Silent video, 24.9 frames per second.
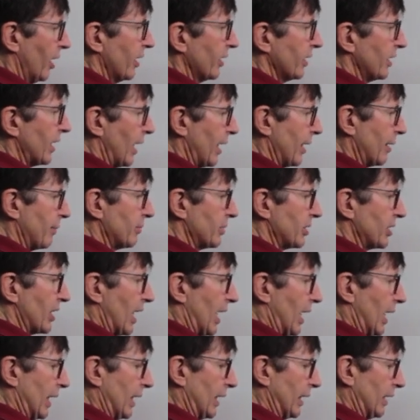times
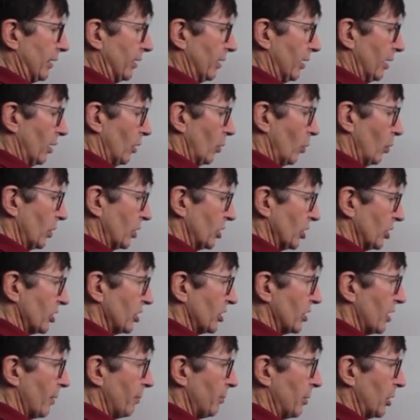the height, which is
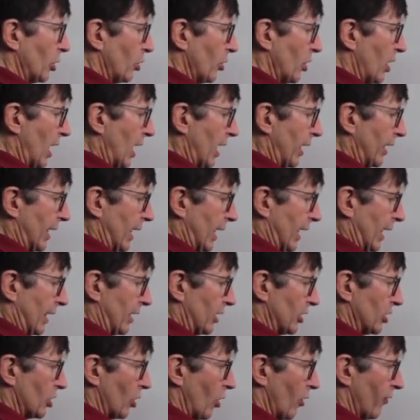W naught
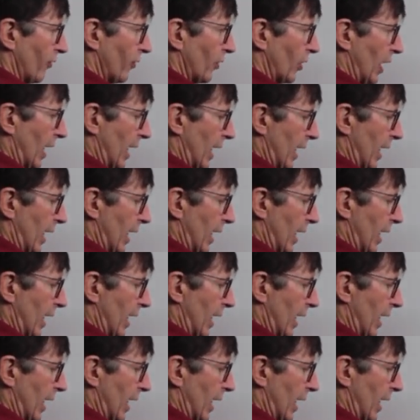x over